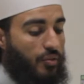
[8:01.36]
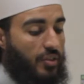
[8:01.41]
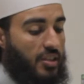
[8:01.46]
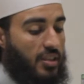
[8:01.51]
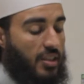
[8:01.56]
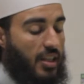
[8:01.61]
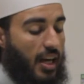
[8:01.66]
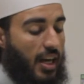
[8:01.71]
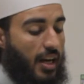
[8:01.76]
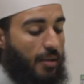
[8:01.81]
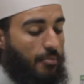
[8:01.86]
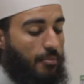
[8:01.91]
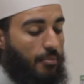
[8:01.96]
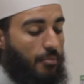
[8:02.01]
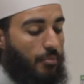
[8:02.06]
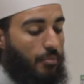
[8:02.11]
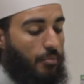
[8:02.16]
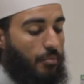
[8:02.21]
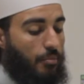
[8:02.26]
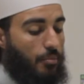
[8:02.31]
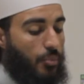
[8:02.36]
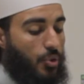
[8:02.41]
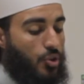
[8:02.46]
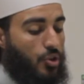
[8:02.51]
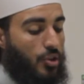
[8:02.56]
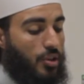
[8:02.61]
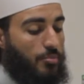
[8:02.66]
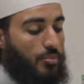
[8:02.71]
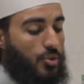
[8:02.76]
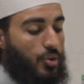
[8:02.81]
Islam,
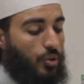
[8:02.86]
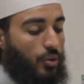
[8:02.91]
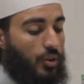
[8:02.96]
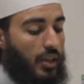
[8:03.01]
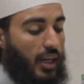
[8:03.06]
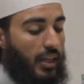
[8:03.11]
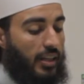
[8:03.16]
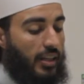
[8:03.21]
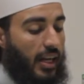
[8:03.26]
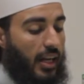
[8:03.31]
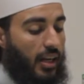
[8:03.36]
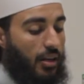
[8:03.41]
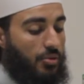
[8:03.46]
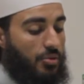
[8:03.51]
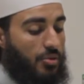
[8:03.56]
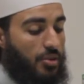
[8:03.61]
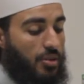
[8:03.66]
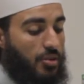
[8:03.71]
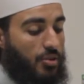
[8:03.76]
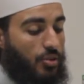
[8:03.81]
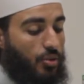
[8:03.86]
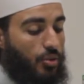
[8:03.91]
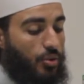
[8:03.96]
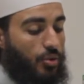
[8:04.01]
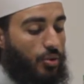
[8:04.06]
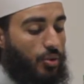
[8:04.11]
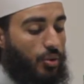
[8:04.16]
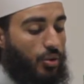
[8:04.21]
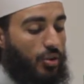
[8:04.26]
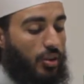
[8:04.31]
Muslims who had houses could
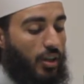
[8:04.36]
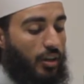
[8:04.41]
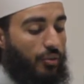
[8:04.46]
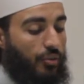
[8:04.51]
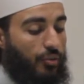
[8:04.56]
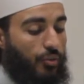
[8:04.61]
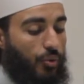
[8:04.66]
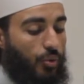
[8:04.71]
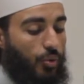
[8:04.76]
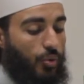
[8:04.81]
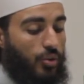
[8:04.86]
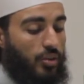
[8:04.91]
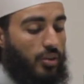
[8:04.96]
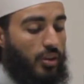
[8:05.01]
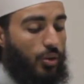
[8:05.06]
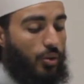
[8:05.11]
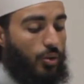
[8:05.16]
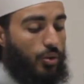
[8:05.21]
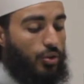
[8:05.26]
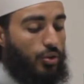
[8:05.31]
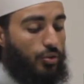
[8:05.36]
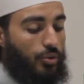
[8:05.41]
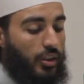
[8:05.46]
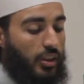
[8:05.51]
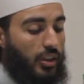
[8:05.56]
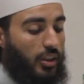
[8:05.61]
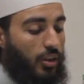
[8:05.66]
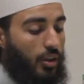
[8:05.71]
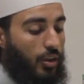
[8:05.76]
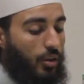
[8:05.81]
not afford the
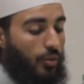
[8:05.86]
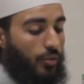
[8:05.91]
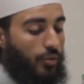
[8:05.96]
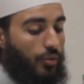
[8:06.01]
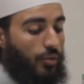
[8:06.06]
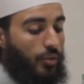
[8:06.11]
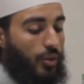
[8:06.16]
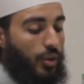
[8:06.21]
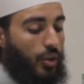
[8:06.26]
luxury of